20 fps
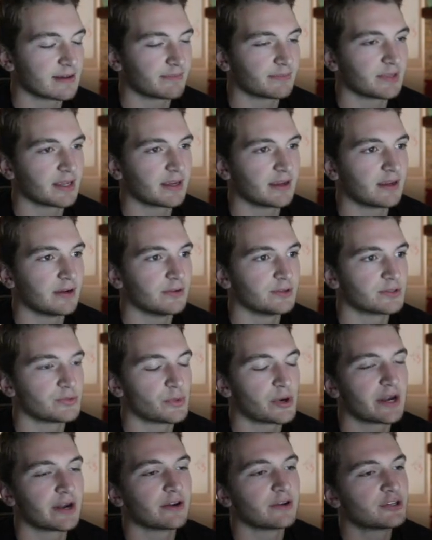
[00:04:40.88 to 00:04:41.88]
something goes
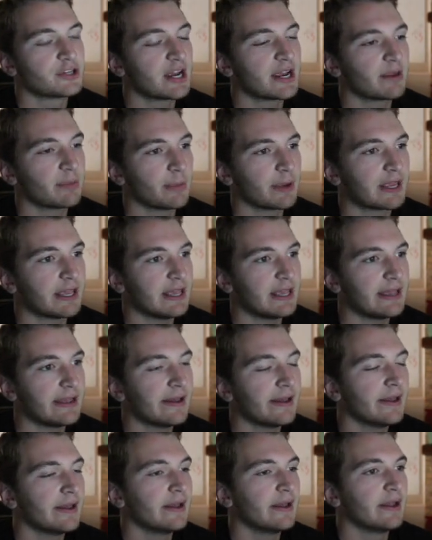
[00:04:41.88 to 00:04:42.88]
weird. Jake
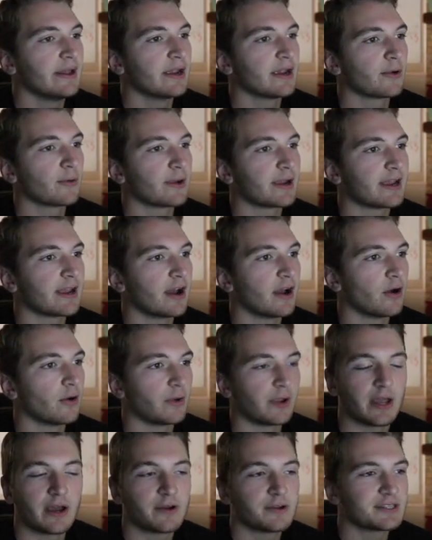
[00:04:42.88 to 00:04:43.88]
McGee, here we go.
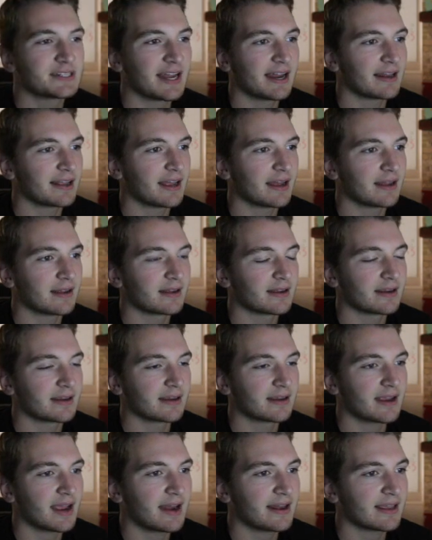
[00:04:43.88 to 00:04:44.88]
You always got
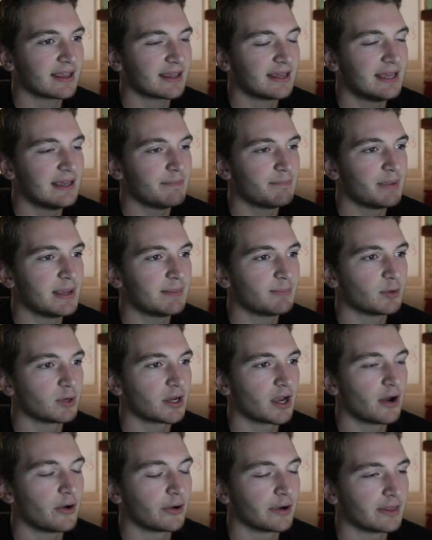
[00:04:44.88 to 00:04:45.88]
to keep people
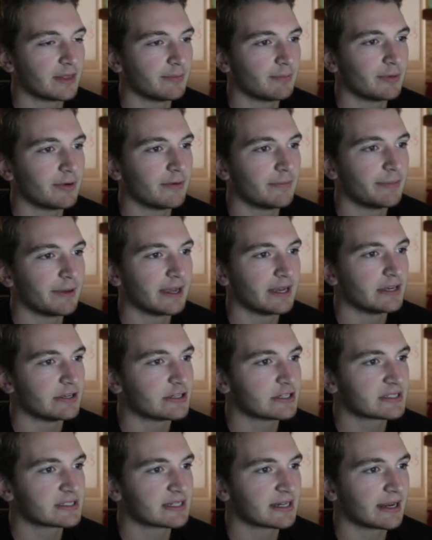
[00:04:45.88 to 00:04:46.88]
going in the bullpen
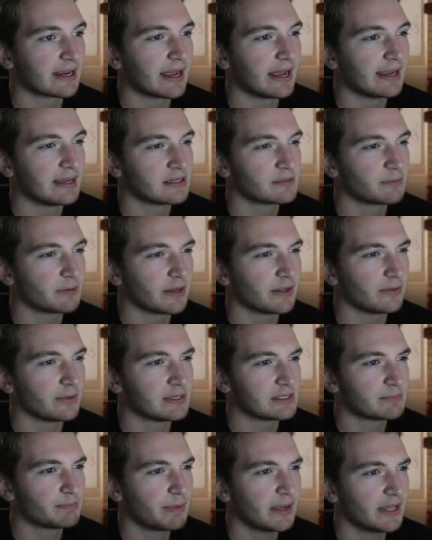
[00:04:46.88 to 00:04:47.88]
just in case. But
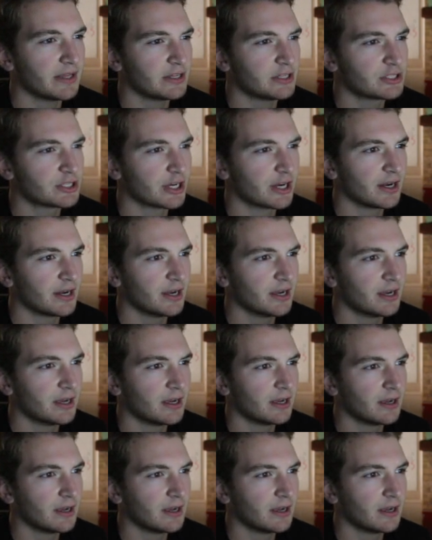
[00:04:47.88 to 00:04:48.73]
anyways, Bellinger.